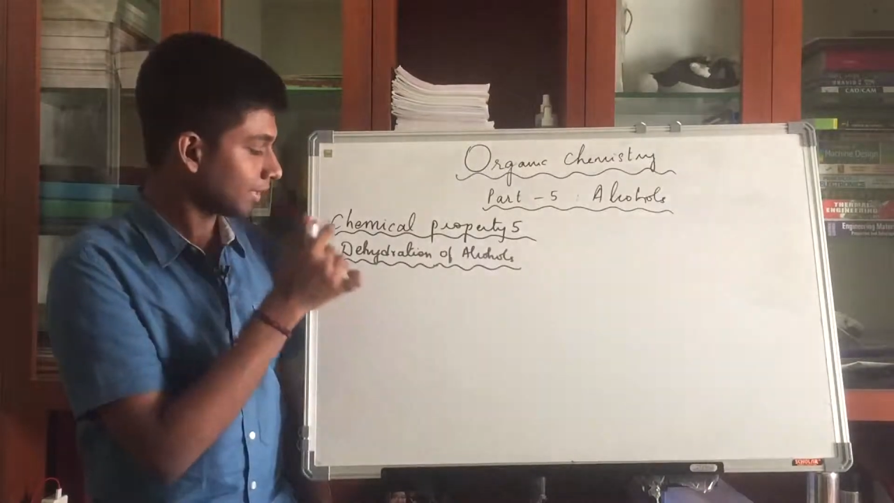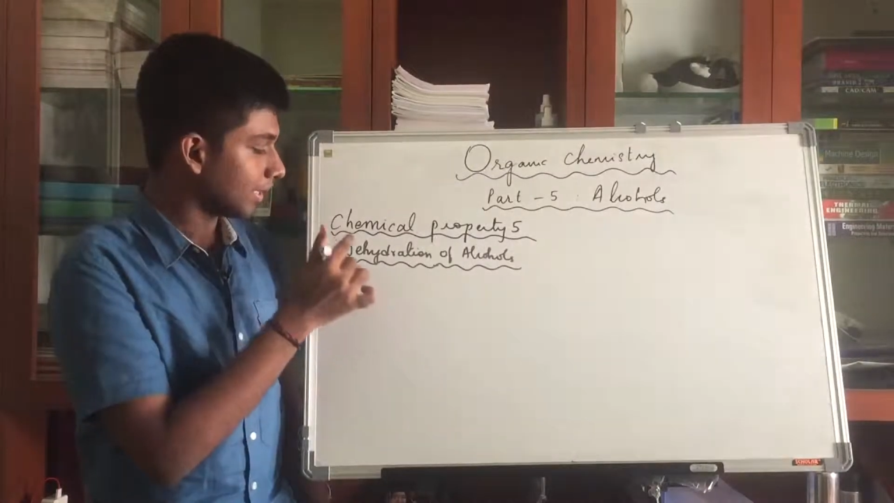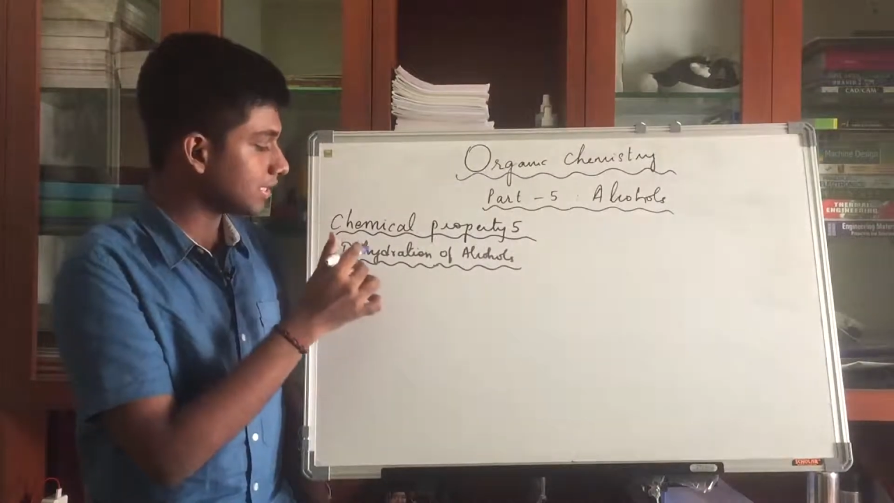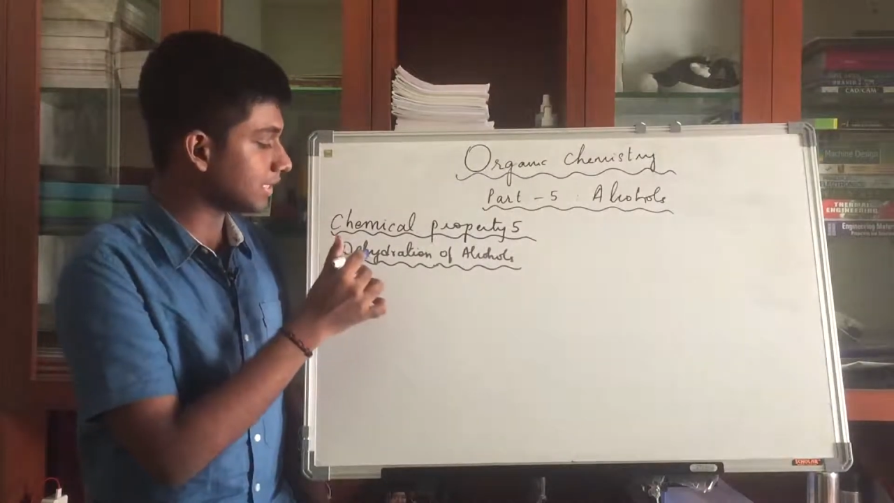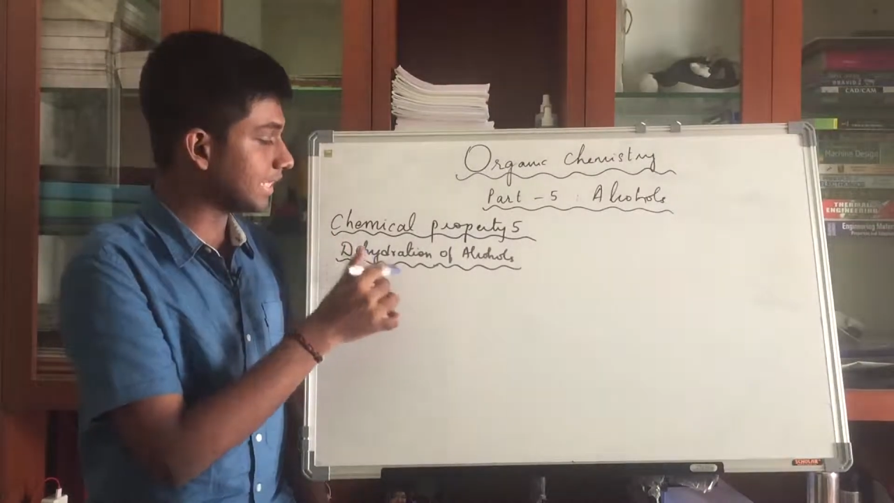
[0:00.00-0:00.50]

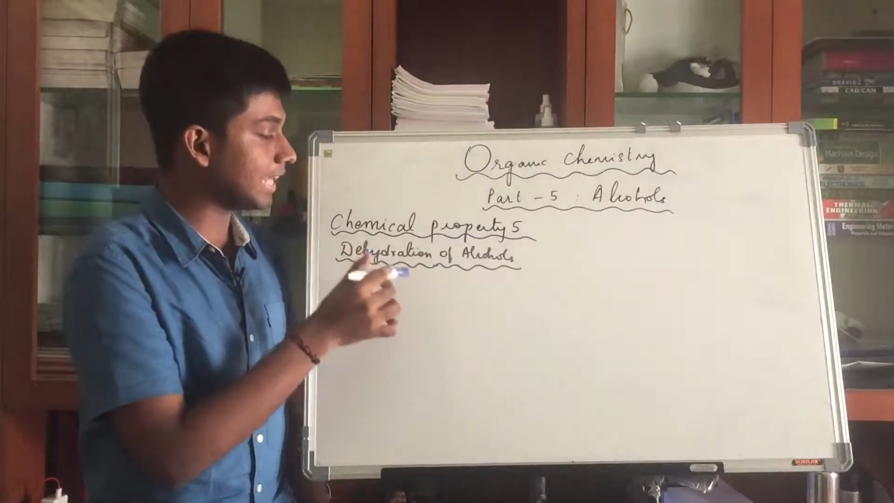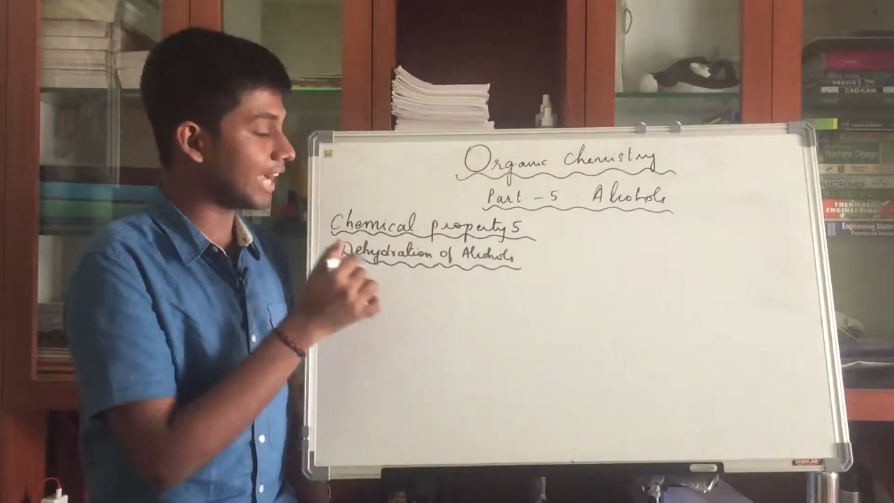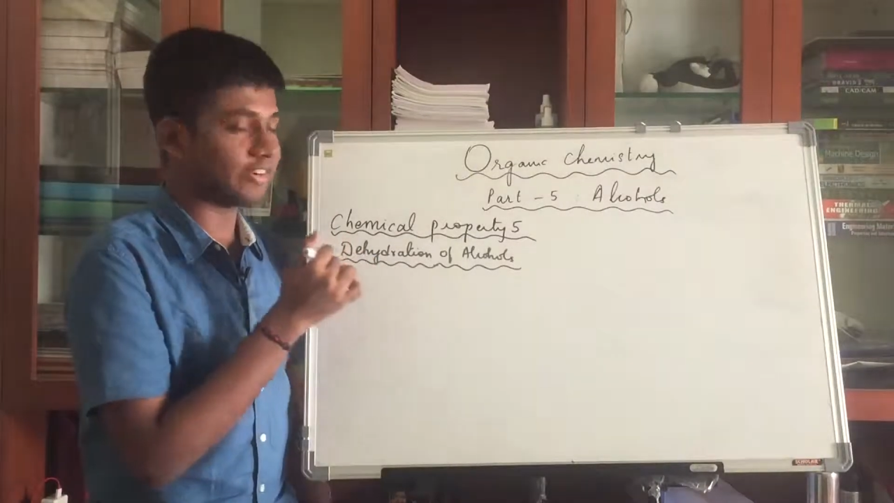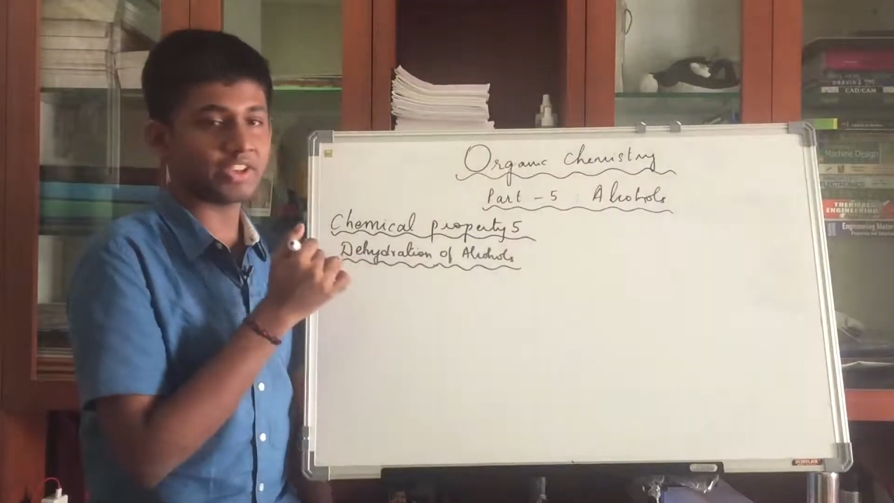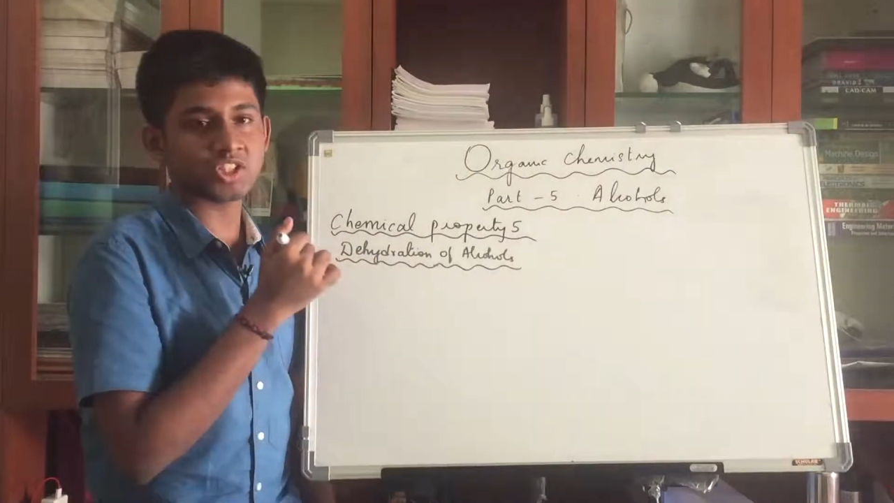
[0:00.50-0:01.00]
is
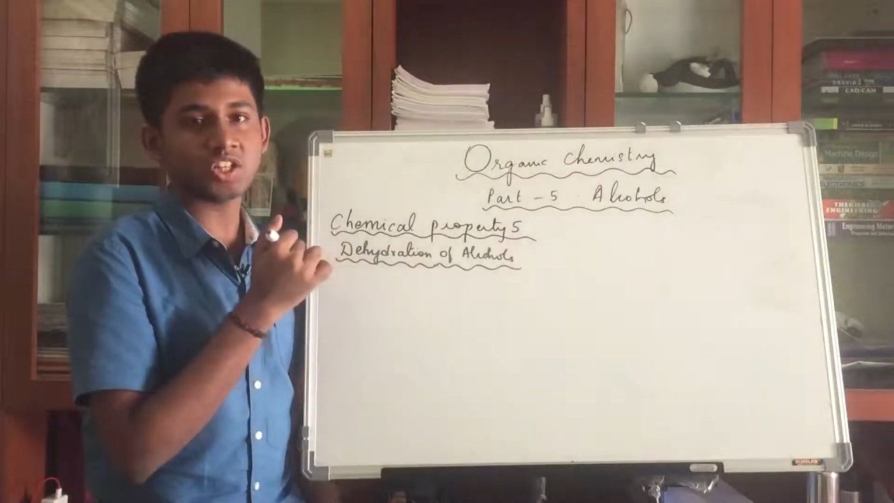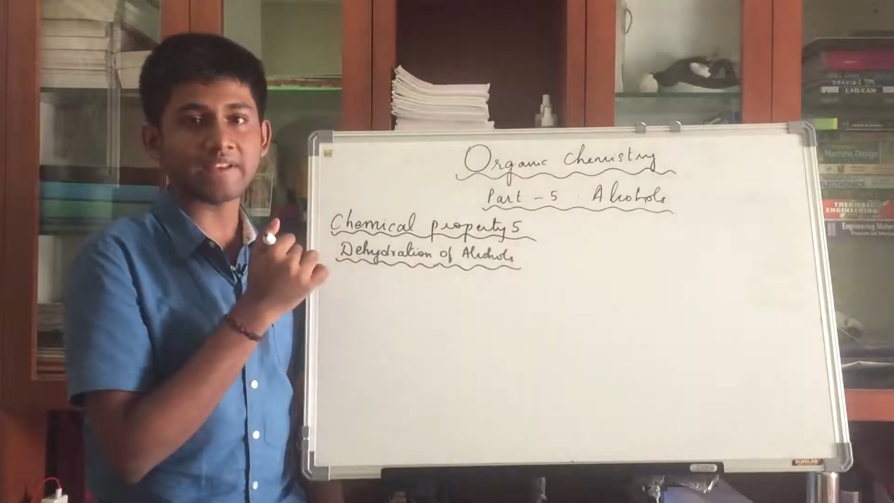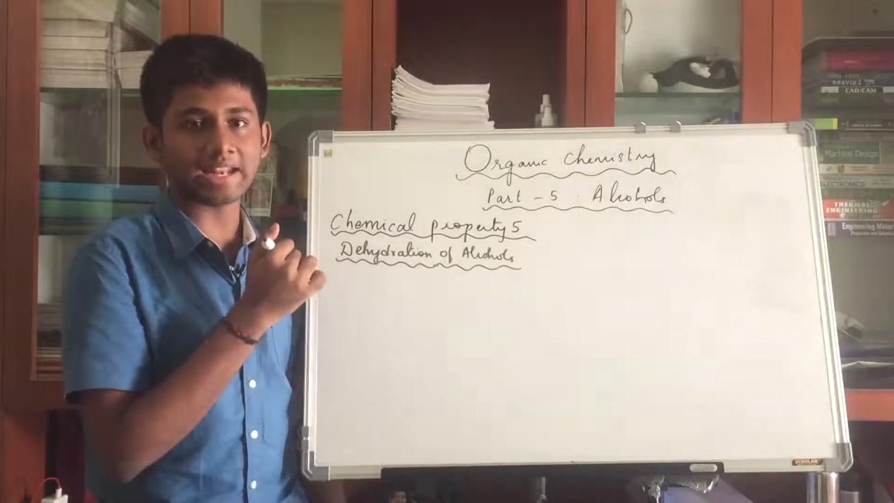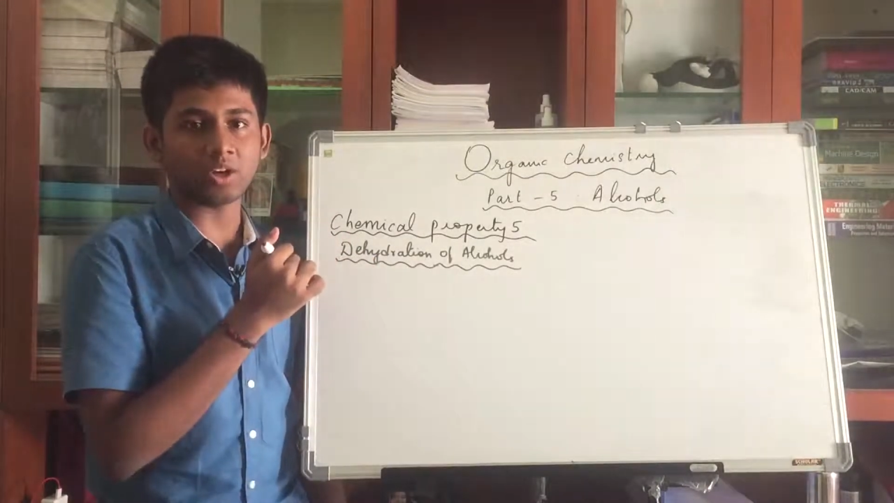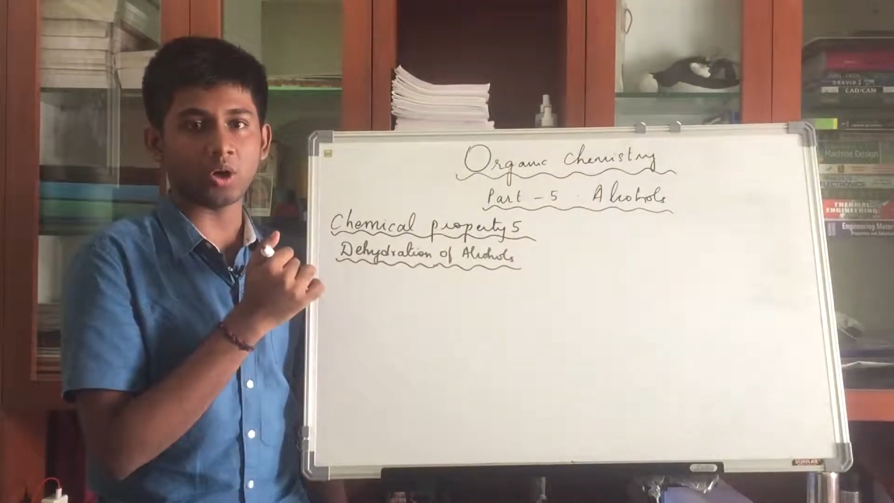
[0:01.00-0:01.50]
dehydration of
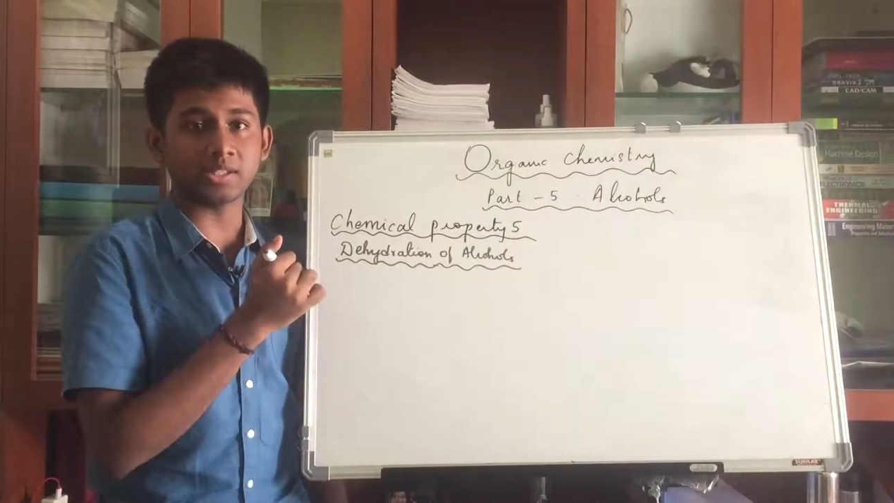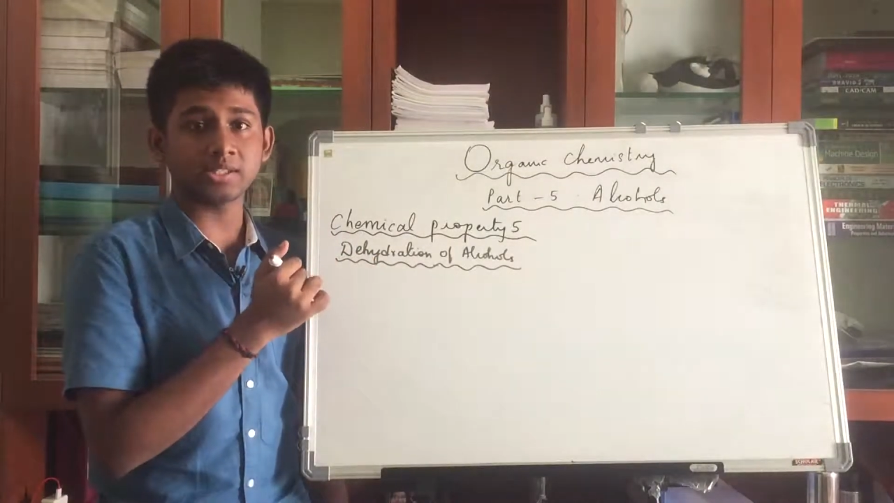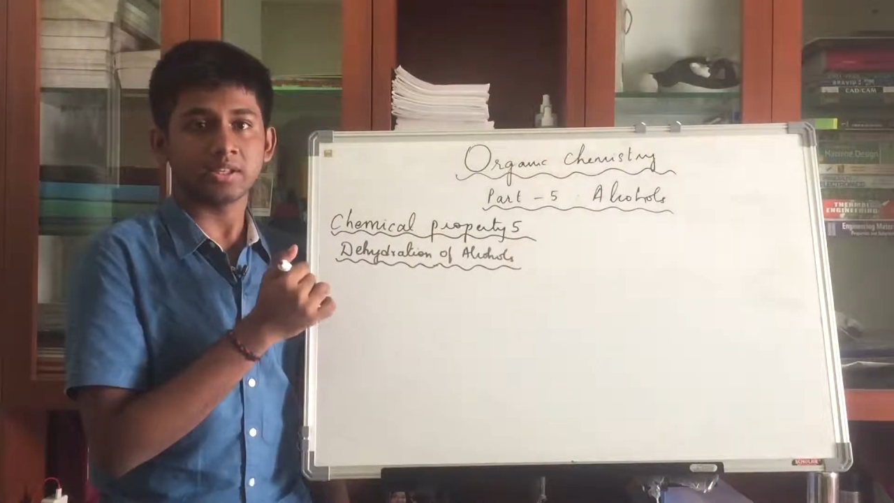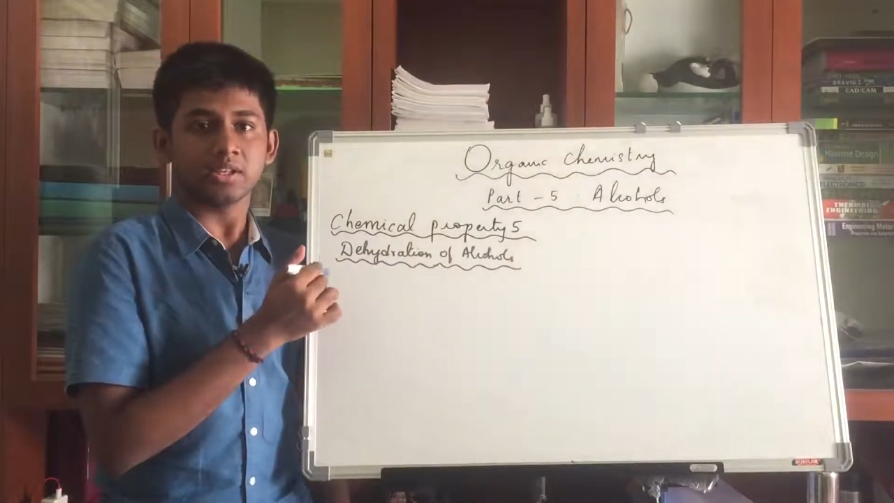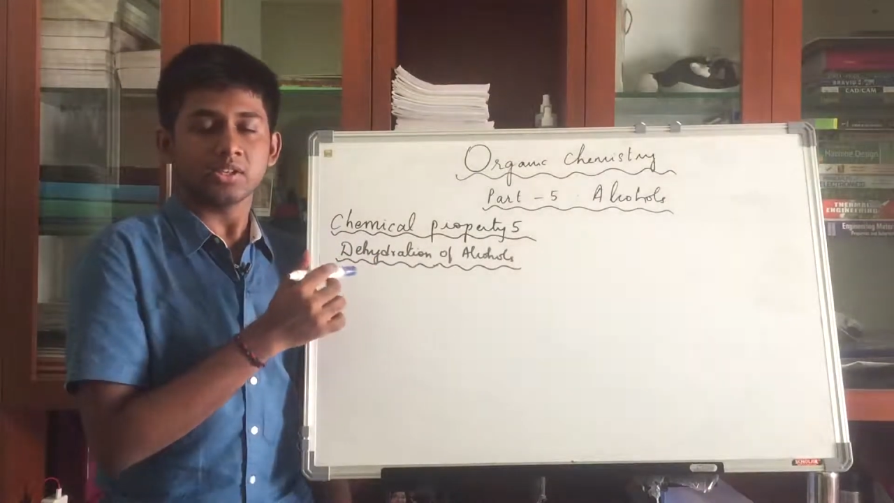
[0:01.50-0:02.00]
alcohols.